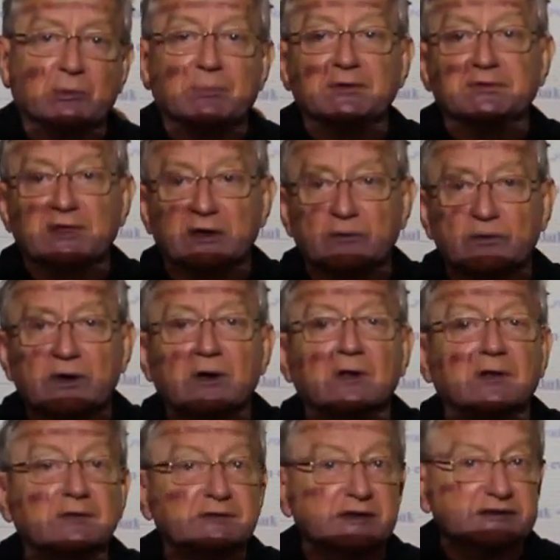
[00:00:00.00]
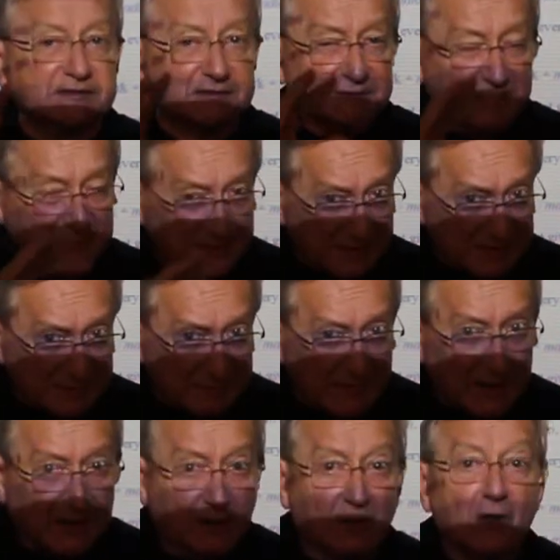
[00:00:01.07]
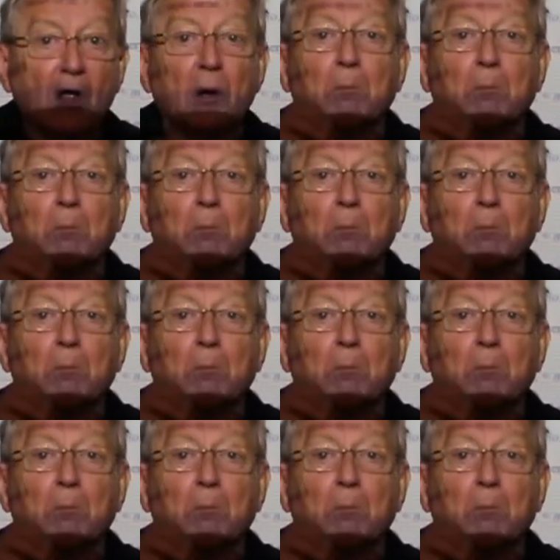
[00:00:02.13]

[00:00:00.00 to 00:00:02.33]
but they will in this model.